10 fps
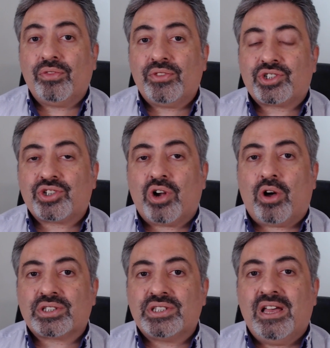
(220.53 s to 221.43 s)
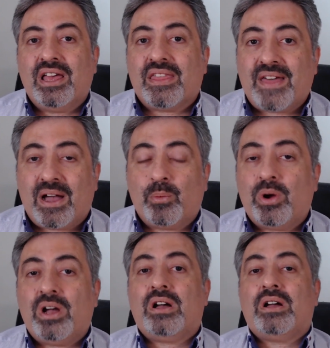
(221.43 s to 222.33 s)
the trot that
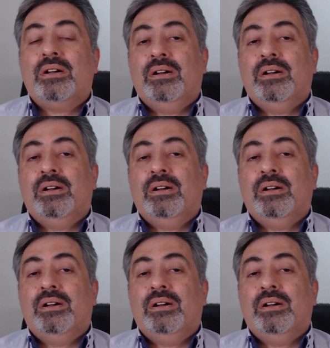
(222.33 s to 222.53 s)
were,